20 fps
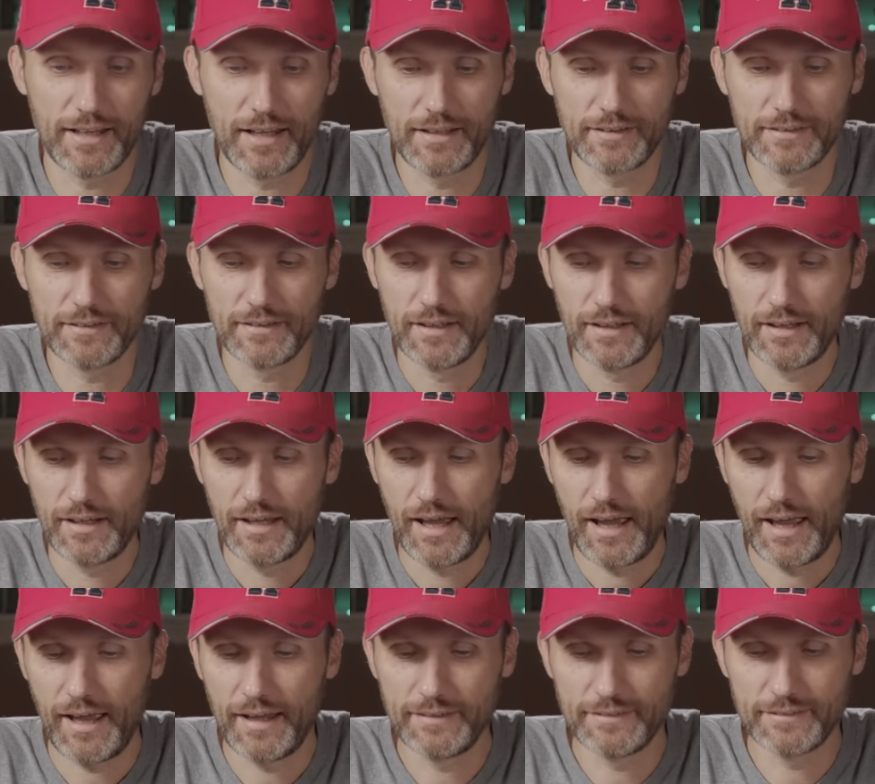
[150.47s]
And
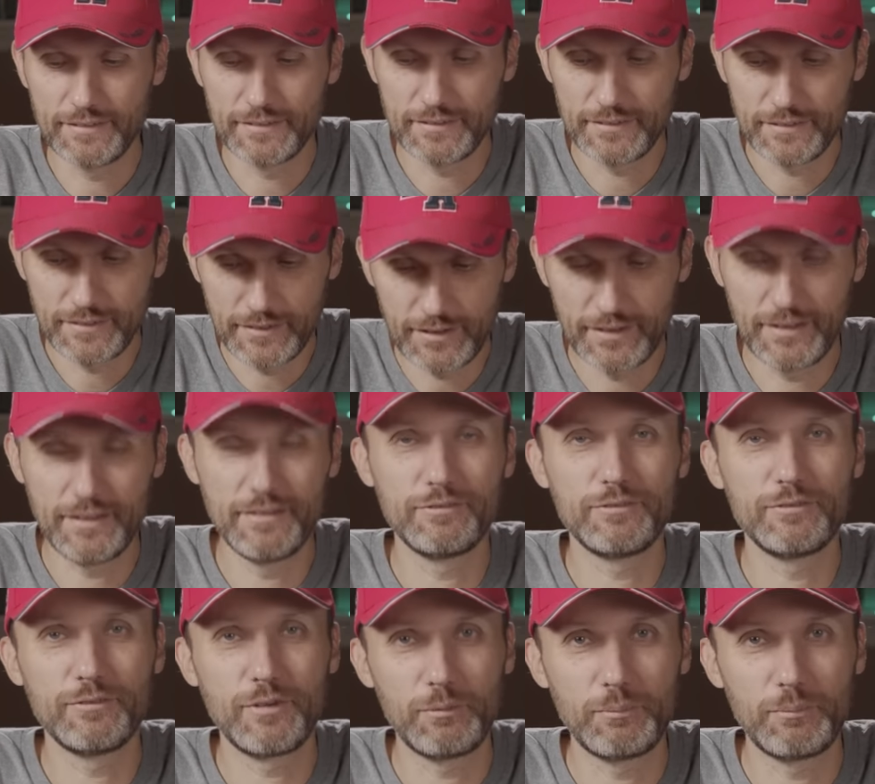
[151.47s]
and it,